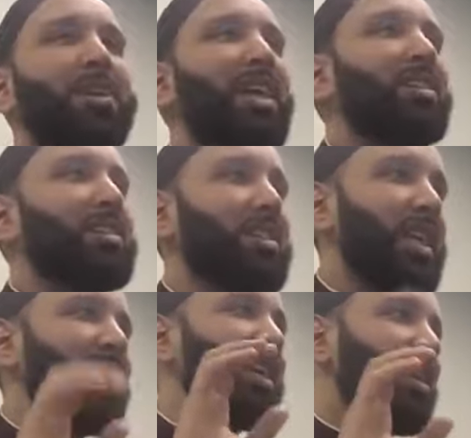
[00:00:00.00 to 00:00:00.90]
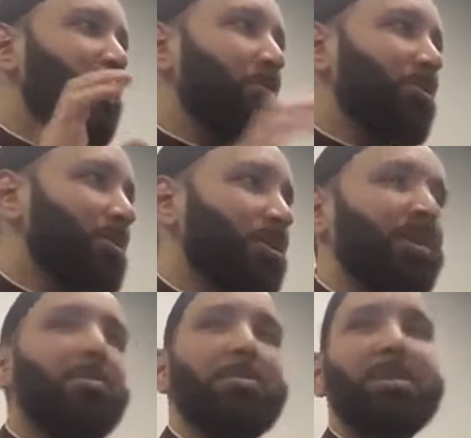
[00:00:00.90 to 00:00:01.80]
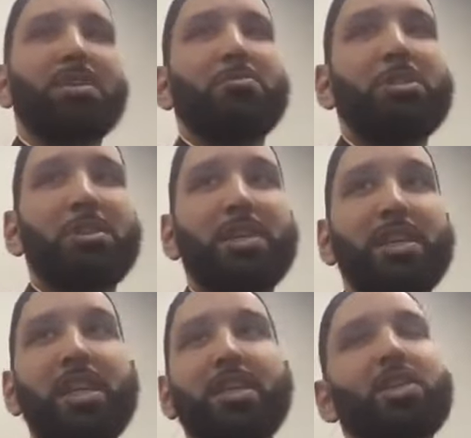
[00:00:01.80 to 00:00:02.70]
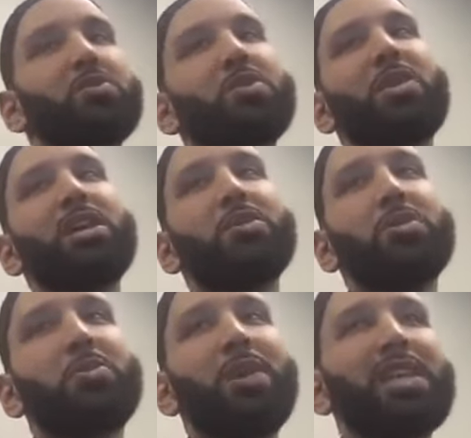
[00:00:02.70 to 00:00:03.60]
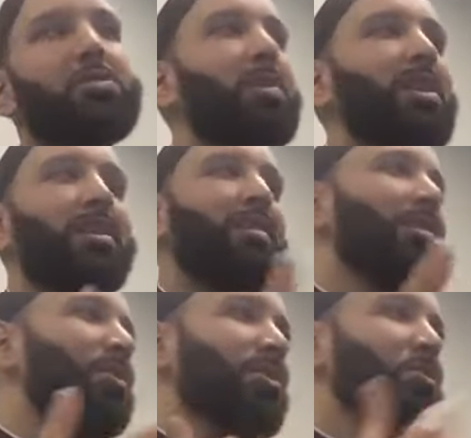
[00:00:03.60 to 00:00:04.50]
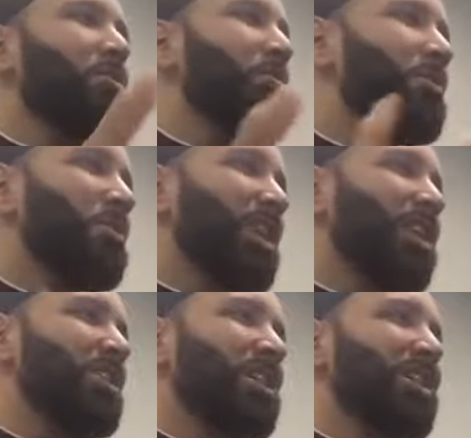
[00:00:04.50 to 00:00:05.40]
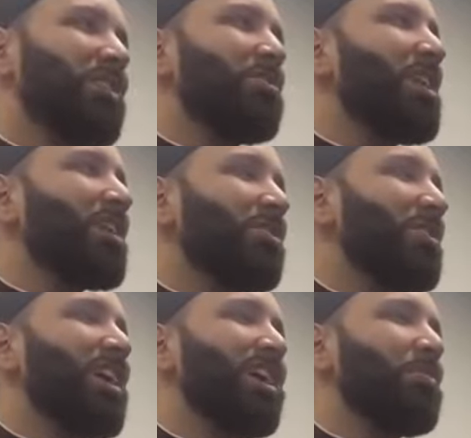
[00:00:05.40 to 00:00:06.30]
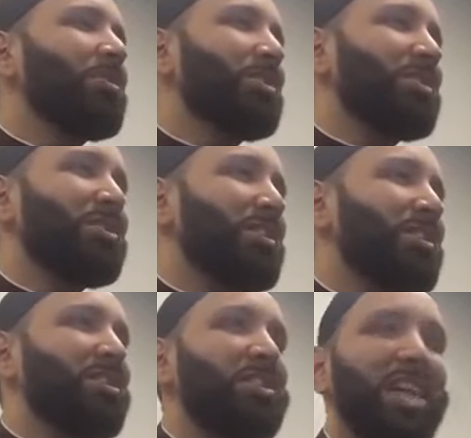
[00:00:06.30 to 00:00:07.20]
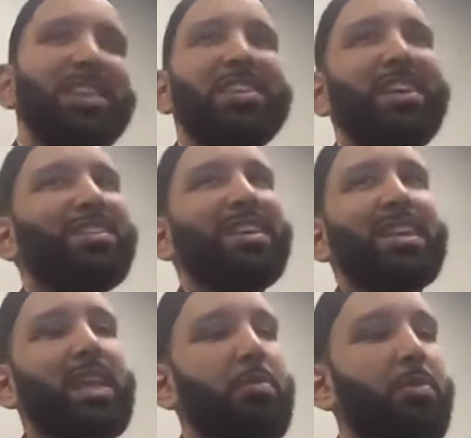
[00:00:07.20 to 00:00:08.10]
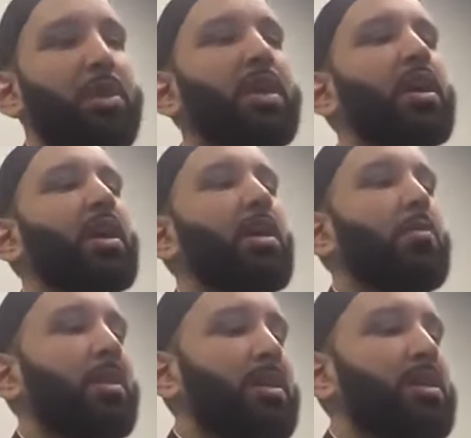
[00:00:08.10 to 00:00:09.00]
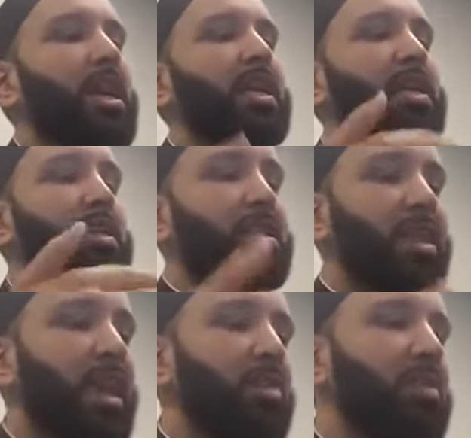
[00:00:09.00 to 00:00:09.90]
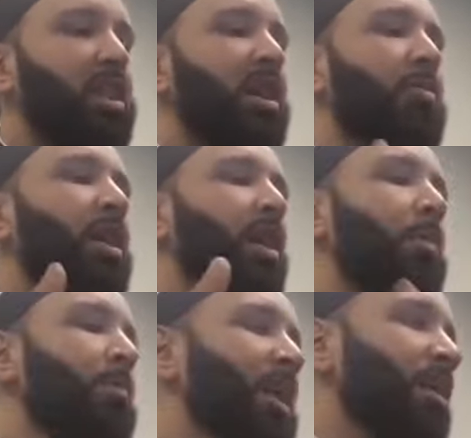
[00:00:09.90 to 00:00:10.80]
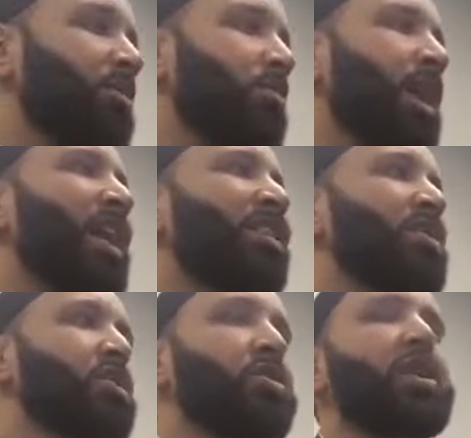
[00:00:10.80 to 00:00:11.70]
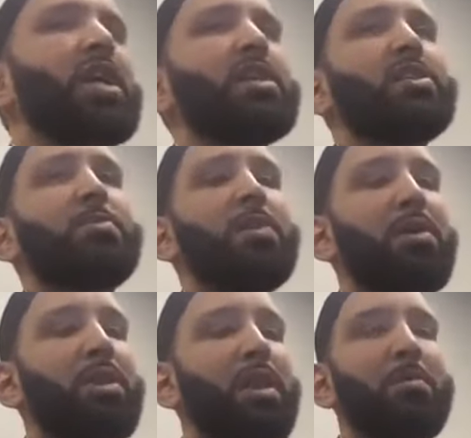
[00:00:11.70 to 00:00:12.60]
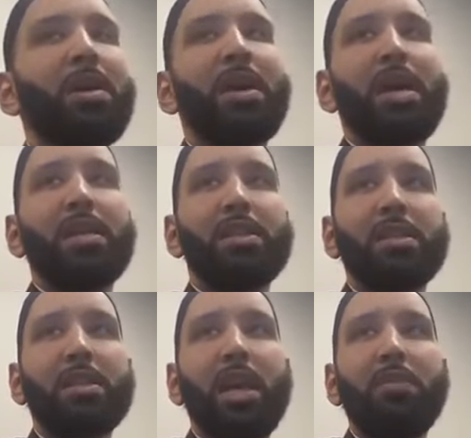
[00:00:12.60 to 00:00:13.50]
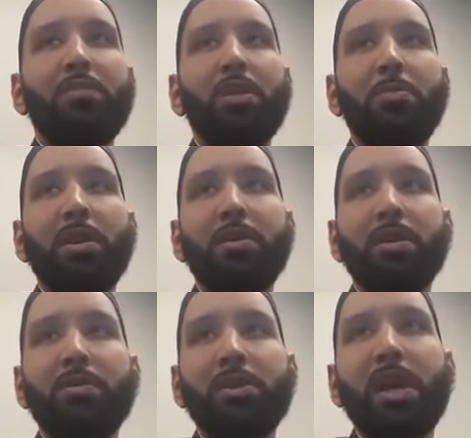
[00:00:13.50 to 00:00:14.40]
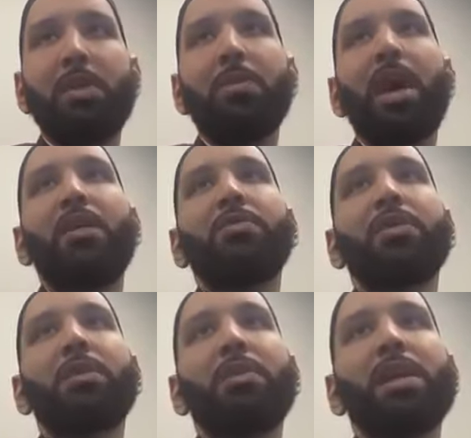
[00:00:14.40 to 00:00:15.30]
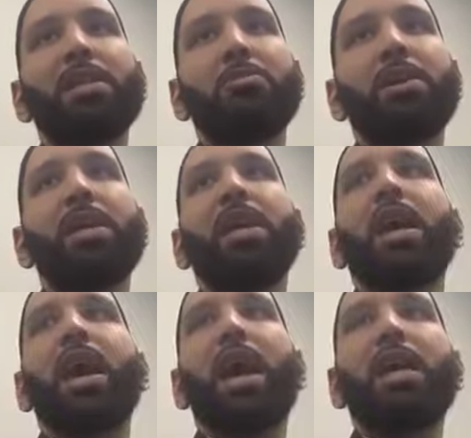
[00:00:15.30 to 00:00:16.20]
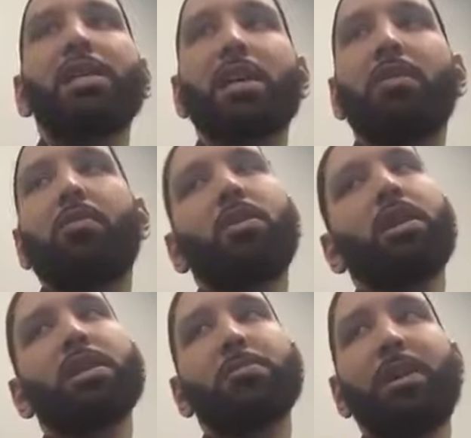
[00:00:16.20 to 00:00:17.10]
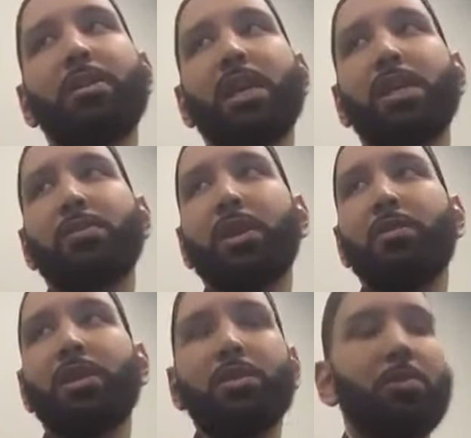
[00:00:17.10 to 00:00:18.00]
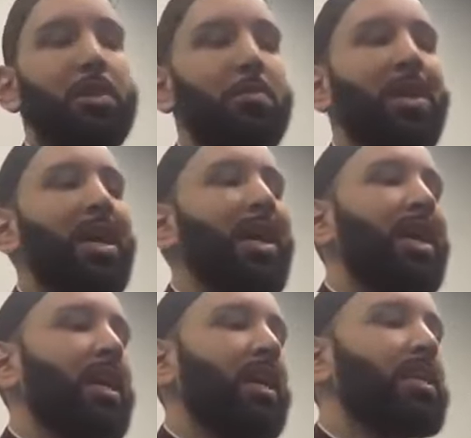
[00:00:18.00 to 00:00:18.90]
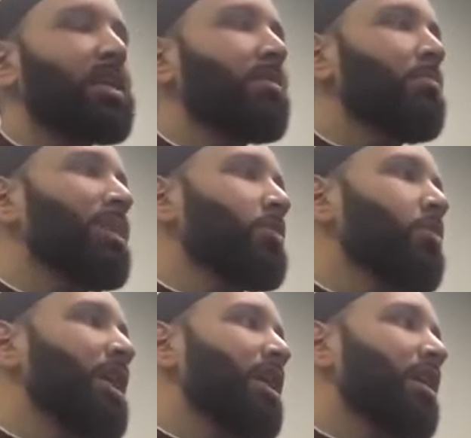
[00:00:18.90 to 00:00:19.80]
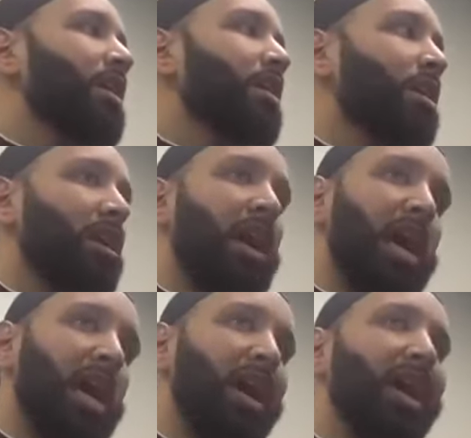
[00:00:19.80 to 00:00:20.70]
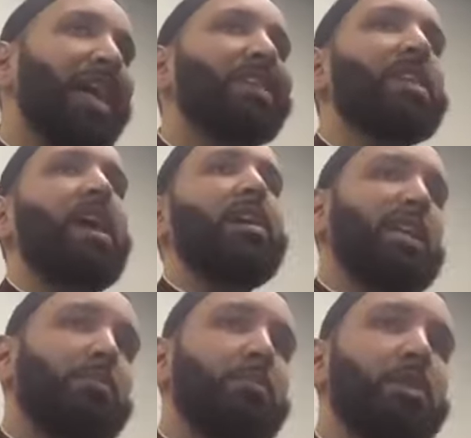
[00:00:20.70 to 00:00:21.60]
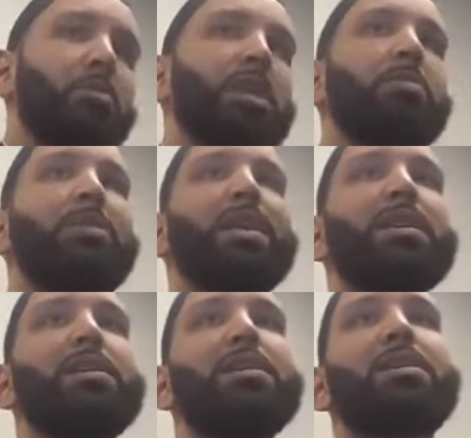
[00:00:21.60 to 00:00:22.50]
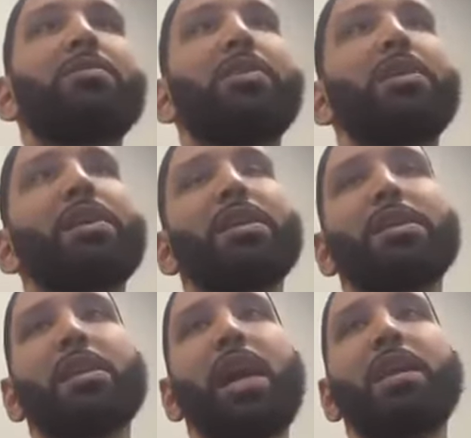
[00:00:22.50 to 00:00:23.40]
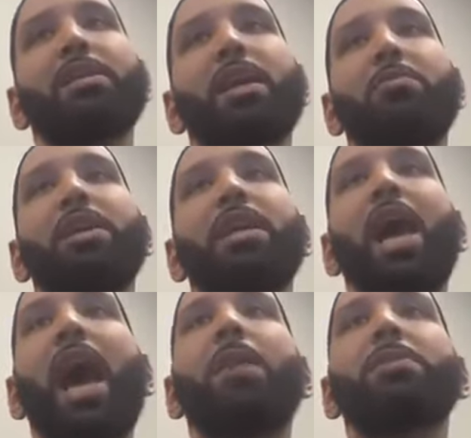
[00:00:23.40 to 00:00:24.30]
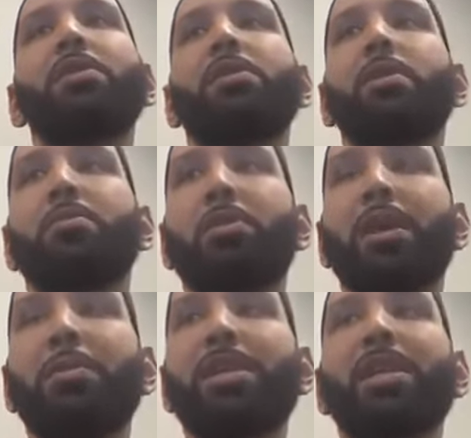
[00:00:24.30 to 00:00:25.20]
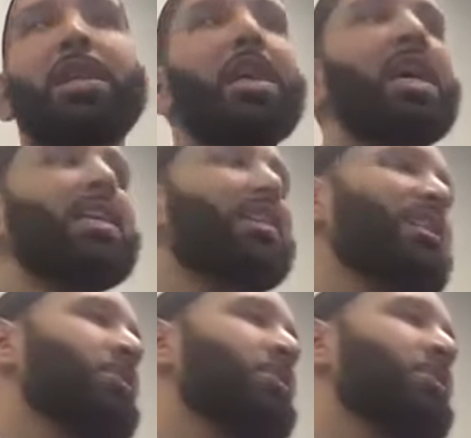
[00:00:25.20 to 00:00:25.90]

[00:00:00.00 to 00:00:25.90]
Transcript: the dead to say, you know, this is what you're going to say just to remind you when you pass away. There's no communication. You're not, you're not able to, to, to change anything at that point. But instead, staying with them, making dua. The sunnah is to bury them and to stay for a period of time after they pass away, asking for Allah subhanahu wa ta'ala's forgiveness for them. It is between kiraha and tahrim, between being severely disliked and being absolutely prohibited to